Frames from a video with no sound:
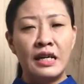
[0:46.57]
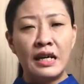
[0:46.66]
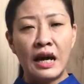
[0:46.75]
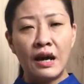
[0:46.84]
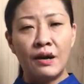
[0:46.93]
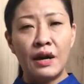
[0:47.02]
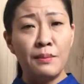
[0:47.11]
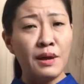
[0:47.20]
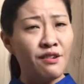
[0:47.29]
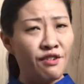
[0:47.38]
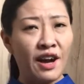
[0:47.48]
Now, am
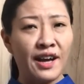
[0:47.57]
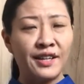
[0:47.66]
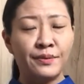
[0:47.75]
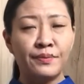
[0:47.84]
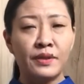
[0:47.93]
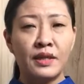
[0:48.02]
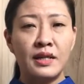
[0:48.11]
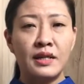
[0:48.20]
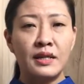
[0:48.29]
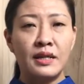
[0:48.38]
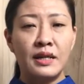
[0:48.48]
I right?
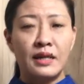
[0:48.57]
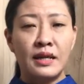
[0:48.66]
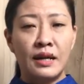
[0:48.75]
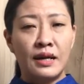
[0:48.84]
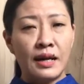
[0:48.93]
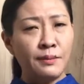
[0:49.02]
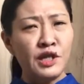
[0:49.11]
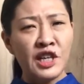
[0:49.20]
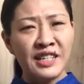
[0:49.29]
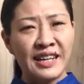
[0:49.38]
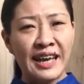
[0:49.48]
I'm
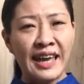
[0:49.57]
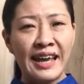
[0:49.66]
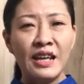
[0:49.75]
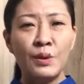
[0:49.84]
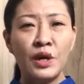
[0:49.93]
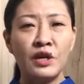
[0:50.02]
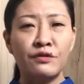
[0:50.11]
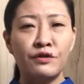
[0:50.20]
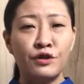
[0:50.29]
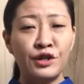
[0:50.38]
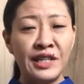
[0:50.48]
just like any one of
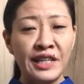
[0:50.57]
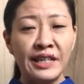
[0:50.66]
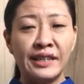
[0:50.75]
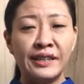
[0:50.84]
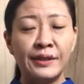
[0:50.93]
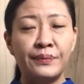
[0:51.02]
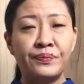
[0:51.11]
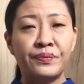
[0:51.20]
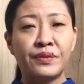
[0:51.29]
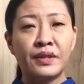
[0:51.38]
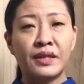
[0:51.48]
you here,
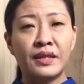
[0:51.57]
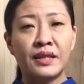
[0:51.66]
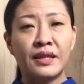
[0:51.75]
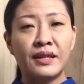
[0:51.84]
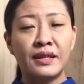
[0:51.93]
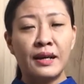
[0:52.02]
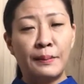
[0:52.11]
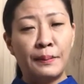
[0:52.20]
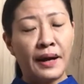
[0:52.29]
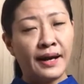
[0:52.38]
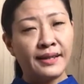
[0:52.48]

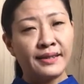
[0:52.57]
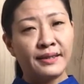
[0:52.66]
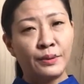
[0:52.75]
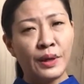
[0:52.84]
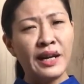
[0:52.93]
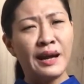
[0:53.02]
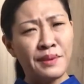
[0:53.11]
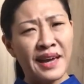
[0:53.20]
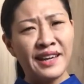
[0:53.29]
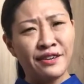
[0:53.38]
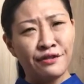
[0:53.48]
but when I'm
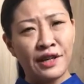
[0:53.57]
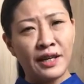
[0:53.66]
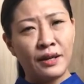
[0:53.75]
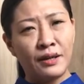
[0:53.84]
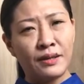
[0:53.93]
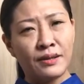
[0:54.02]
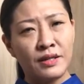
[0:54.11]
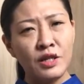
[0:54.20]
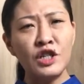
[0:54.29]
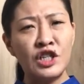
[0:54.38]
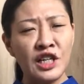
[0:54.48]
angry,
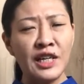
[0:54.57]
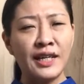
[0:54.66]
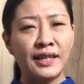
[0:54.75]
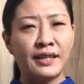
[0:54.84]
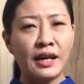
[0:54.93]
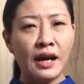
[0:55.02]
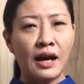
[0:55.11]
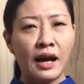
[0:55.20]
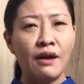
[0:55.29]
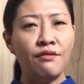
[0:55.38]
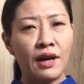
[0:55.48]
usually
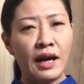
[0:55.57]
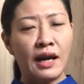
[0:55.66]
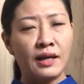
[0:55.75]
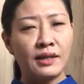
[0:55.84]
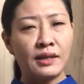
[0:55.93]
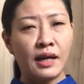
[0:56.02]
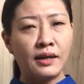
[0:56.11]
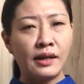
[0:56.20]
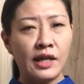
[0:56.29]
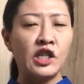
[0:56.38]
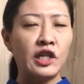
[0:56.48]
I realize that
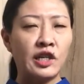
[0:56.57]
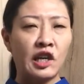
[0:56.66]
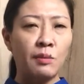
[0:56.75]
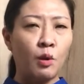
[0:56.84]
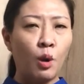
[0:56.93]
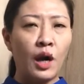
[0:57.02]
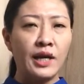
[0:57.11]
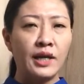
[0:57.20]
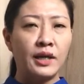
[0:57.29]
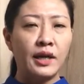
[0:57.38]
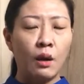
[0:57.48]
I just keep
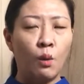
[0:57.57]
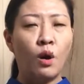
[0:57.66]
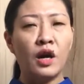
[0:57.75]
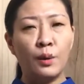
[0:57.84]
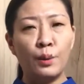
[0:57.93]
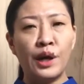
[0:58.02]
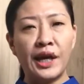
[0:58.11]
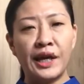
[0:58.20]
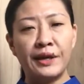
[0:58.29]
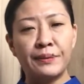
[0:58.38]
quiet and walk away.